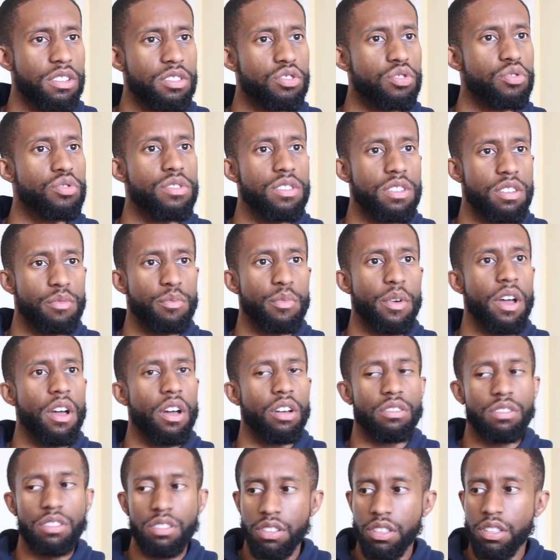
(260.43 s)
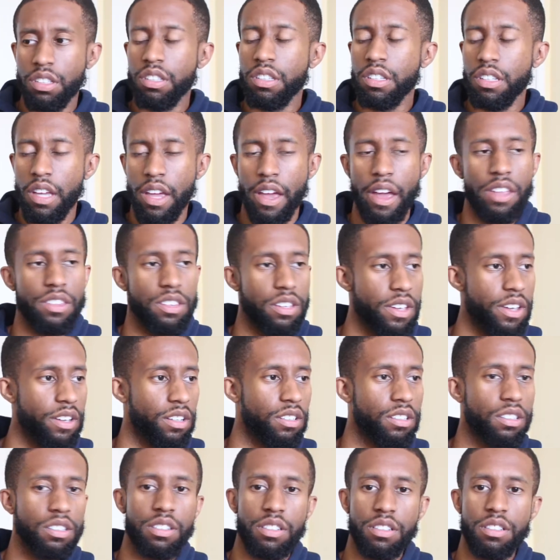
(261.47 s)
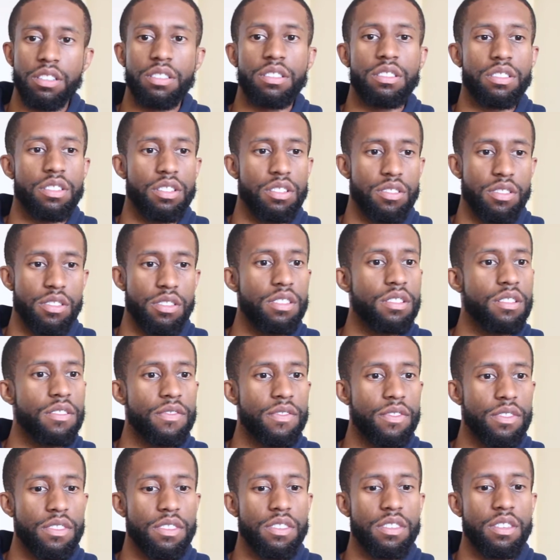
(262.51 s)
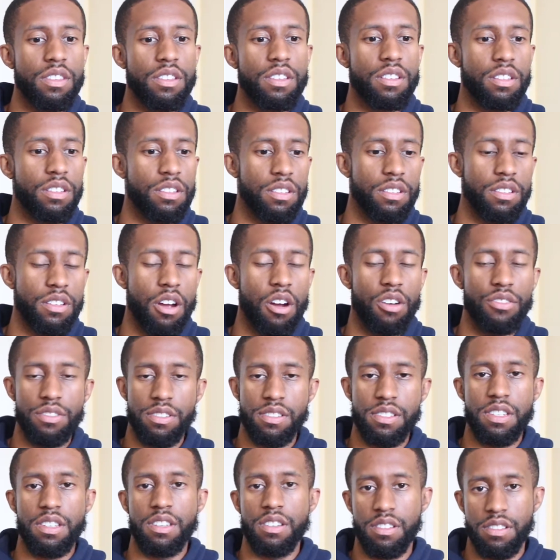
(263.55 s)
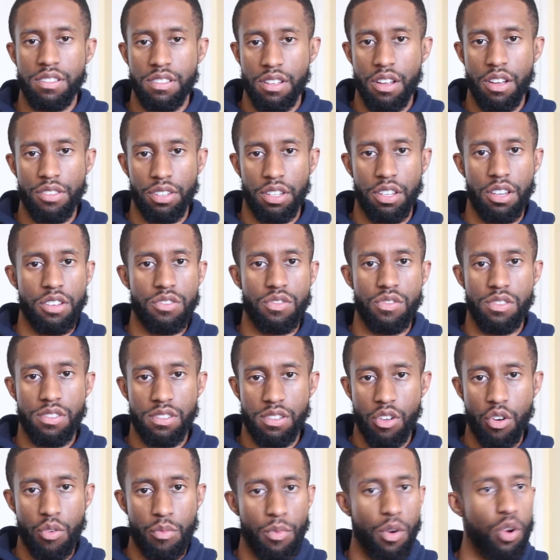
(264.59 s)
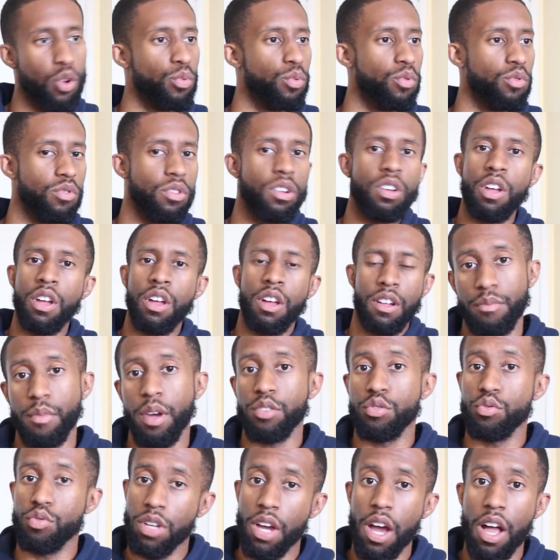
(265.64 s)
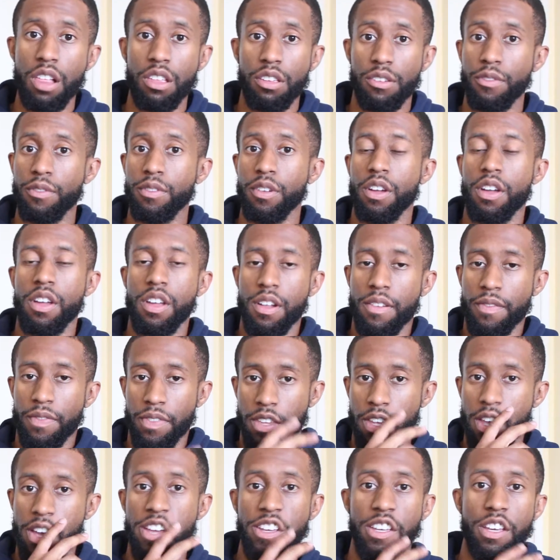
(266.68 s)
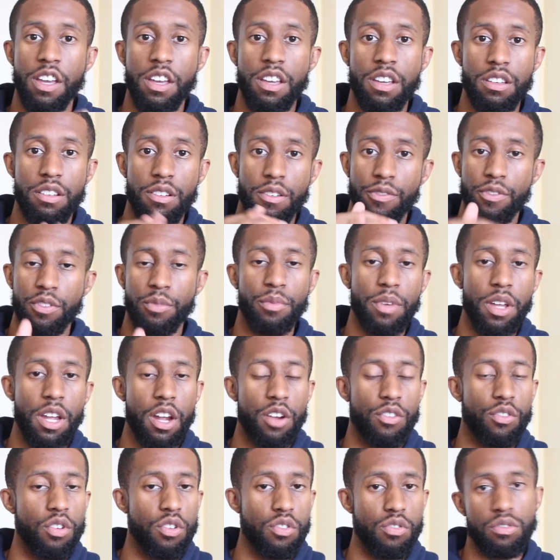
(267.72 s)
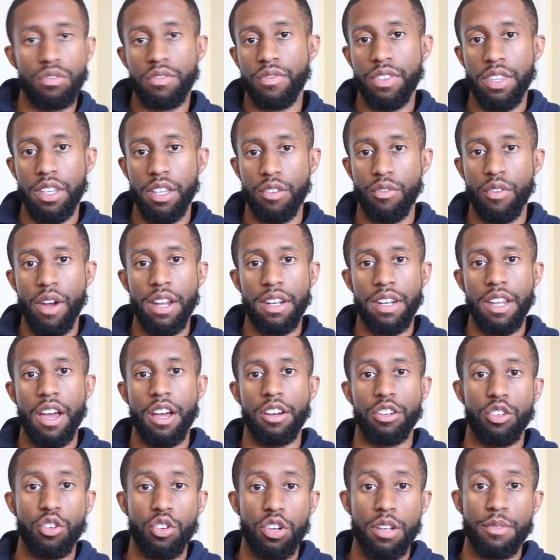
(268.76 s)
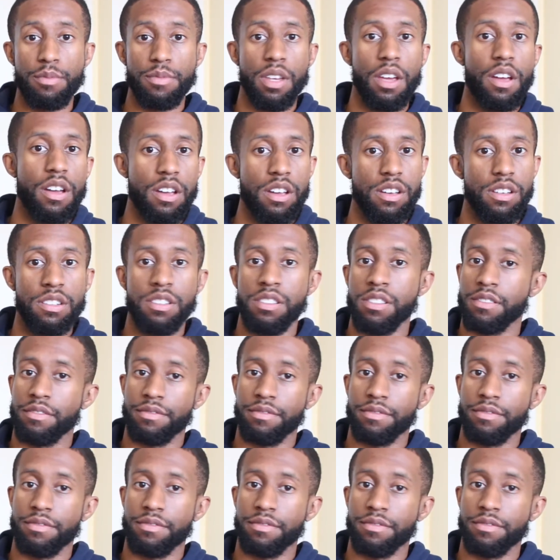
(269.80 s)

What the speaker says: intrigued about how the heck did all the cities and all the countries go mobile. My new column, aka from Arrow, and right now Krypton,